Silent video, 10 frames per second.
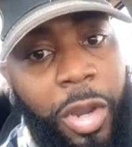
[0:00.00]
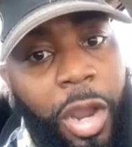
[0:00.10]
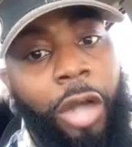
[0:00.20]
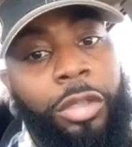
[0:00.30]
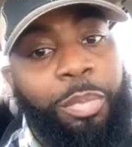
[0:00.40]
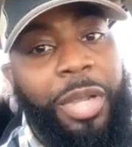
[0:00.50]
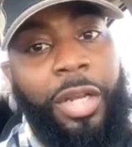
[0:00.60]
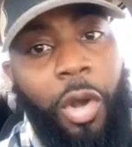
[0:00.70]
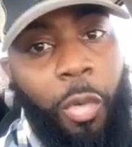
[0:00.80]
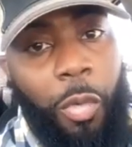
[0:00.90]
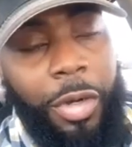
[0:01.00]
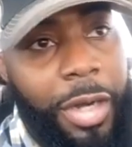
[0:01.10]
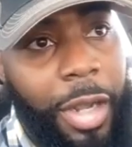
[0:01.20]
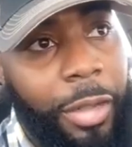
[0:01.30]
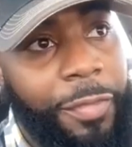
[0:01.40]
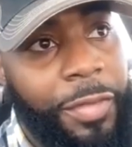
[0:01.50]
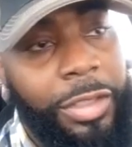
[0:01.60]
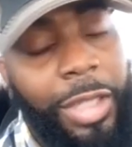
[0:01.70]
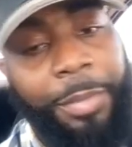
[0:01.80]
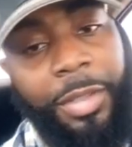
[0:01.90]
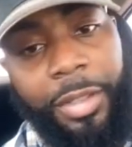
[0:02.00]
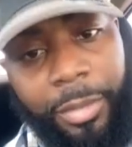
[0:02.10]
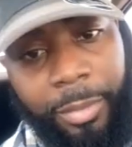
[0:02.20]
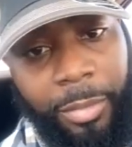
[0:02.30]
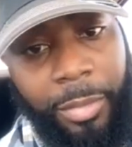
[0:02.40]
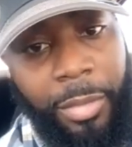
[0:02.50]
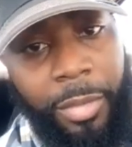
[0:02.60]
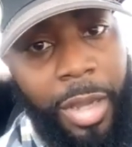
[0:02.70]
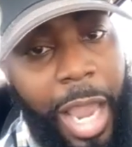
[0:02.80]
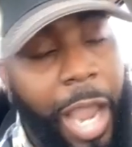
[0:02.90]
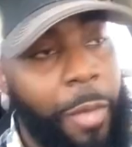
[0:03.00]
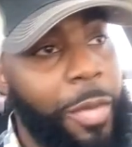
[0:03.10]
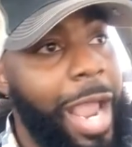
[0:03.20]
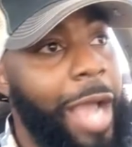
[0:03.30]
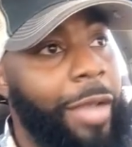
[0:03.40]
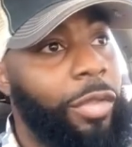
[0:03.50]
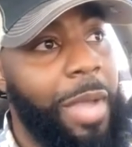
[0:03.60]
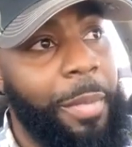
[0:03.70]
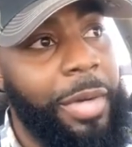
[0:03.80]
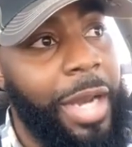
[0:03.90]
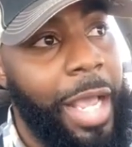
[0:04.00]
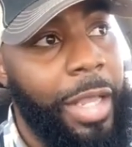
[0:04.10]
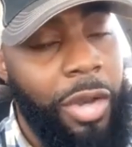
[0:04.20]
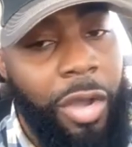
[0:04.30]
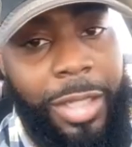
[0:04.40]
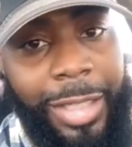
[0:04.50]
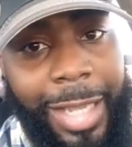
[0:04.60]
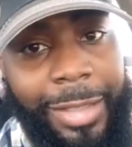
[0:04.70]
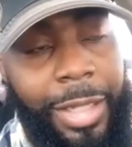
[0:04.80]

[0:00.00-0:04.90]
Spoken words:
We all depend on one another for something. And we have to remember that, you know,